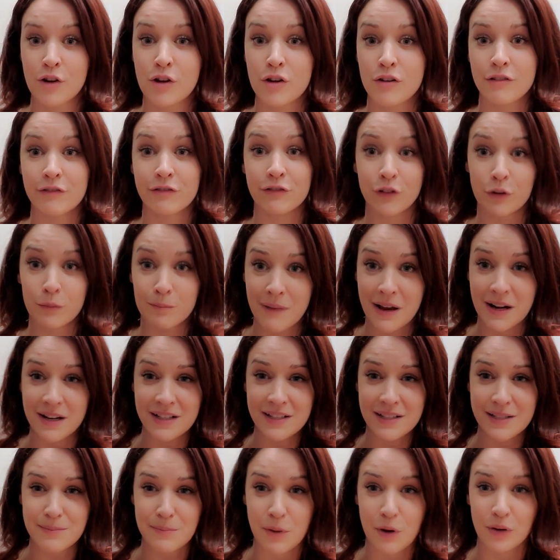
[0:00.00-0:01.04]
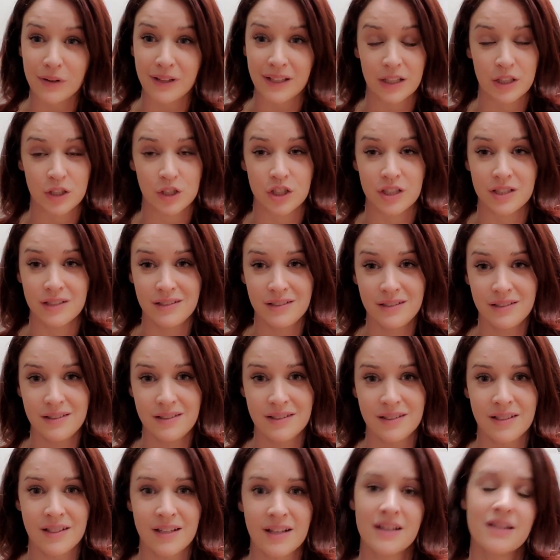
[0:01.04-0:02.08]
For many small kitchens,